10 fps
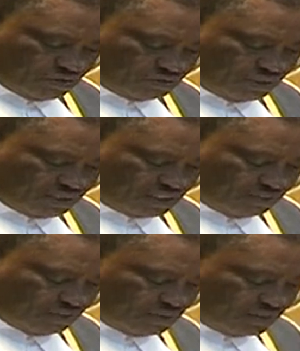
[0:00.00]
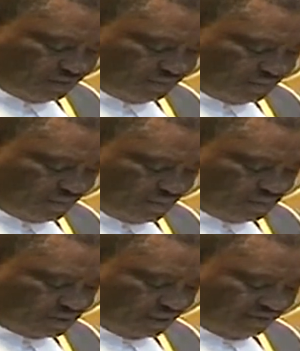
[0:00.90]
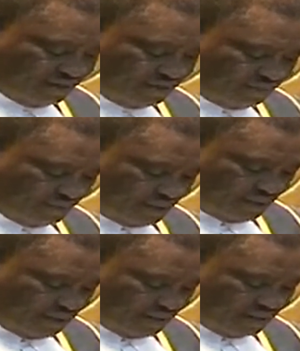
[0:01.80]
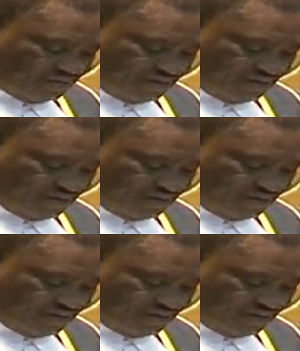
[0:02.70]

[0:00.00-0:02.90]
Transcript: is being tabled. 7, if